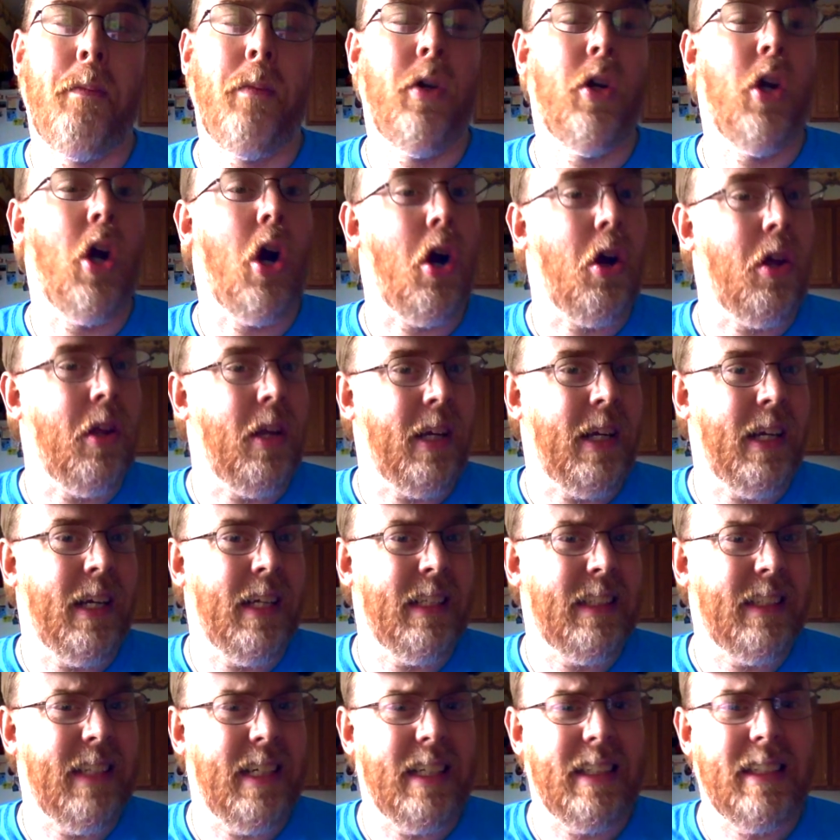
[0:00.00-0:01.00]
garlic, in
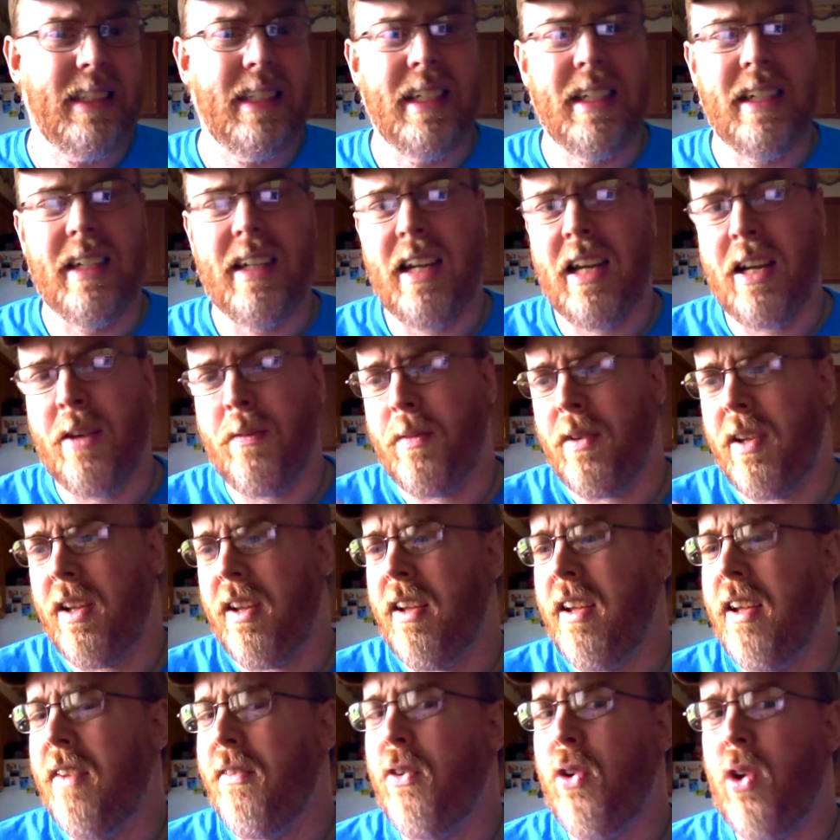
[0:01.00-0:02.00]
a sense that
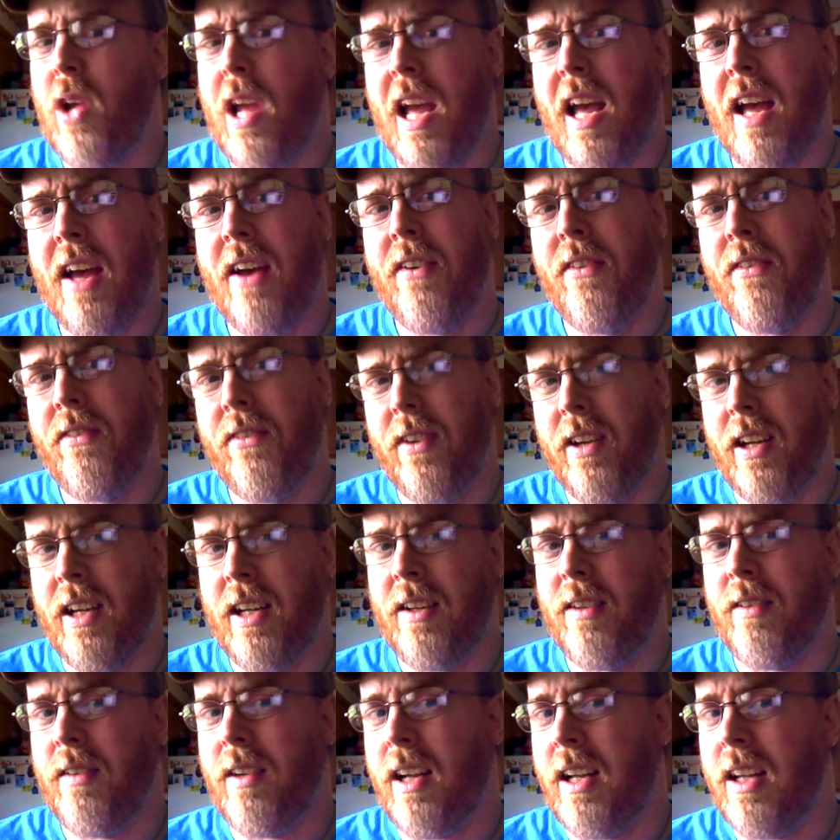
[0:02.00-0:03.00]
if you have
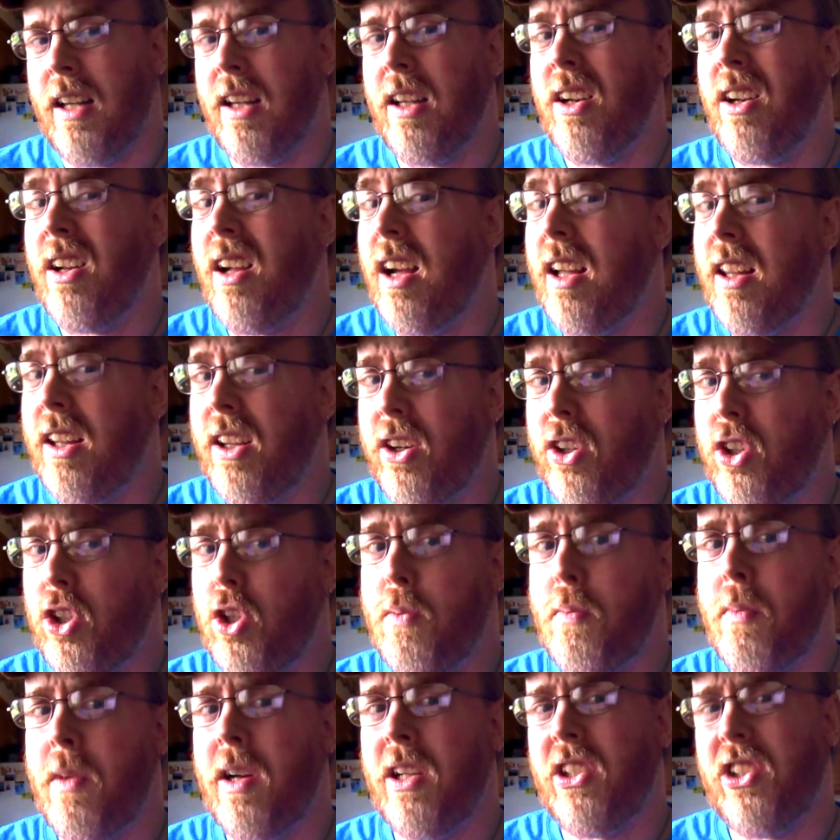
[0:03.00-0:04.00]
a little
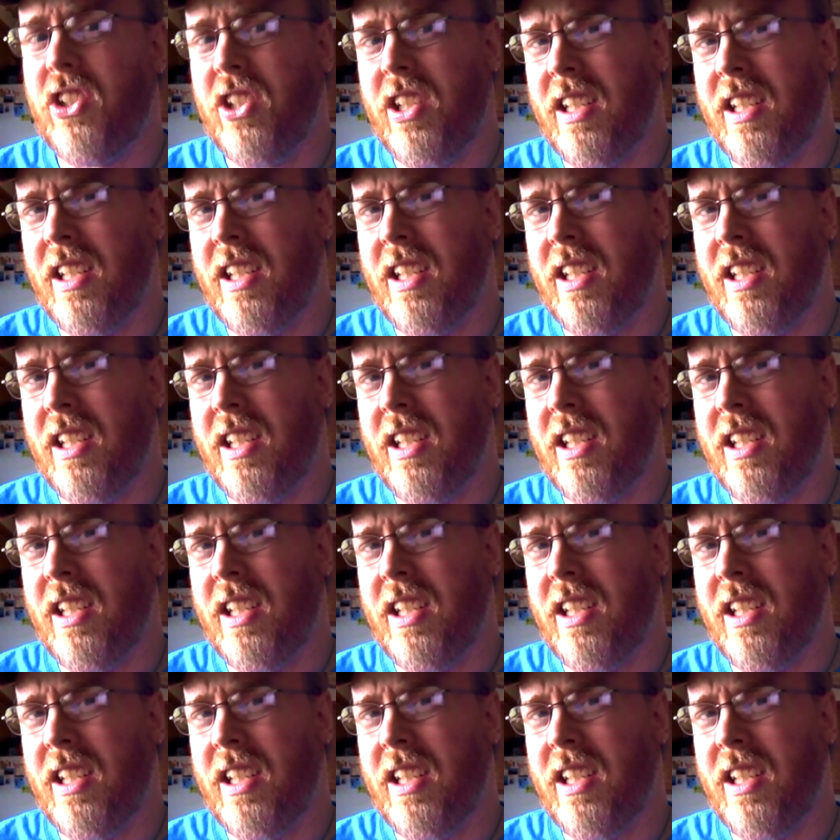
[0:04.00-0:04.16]
too much,